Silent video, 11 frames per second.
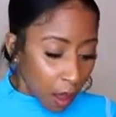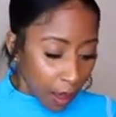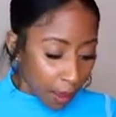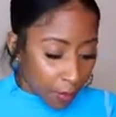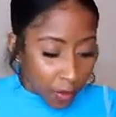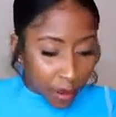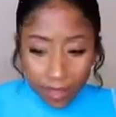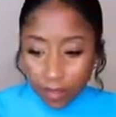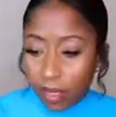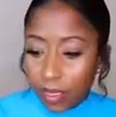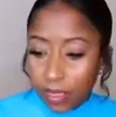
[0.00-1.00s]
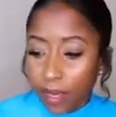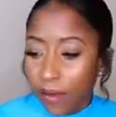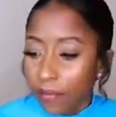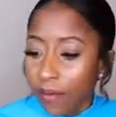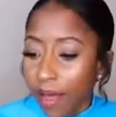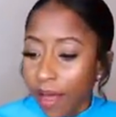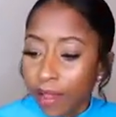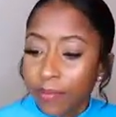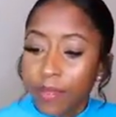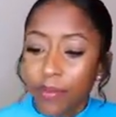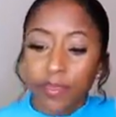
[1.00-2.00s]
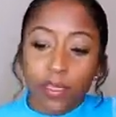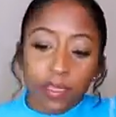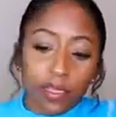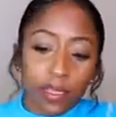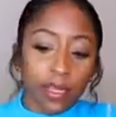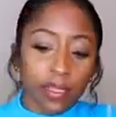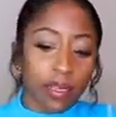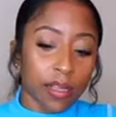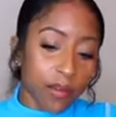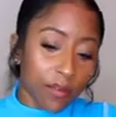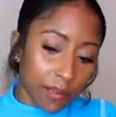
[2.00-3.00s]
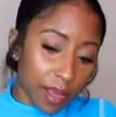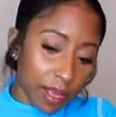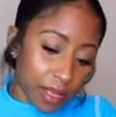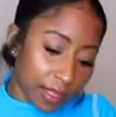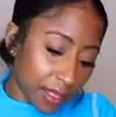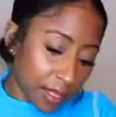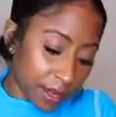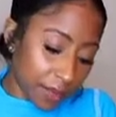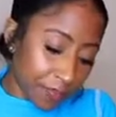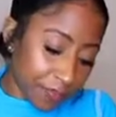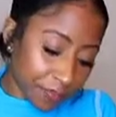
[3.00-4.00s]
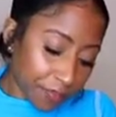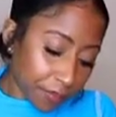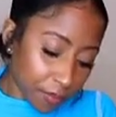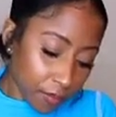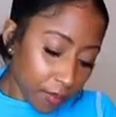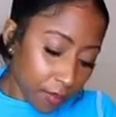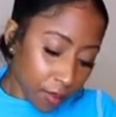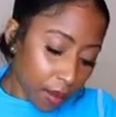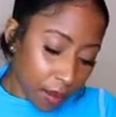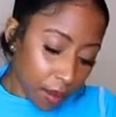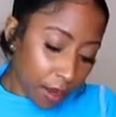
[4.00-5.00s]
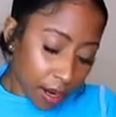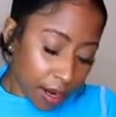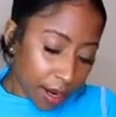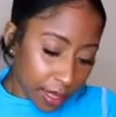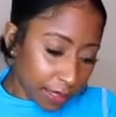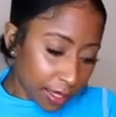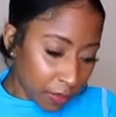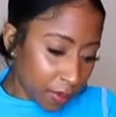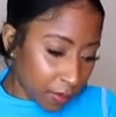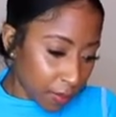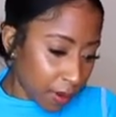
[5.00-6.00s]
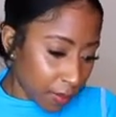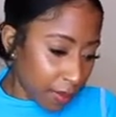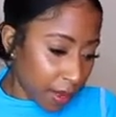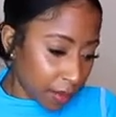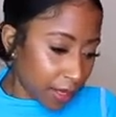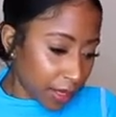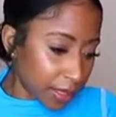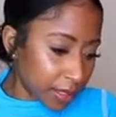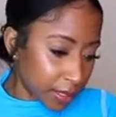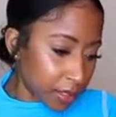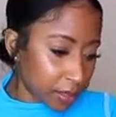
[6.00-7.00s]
Okay, so let's clarify. Let me use this deck to clarify this time. All right, tell me more about this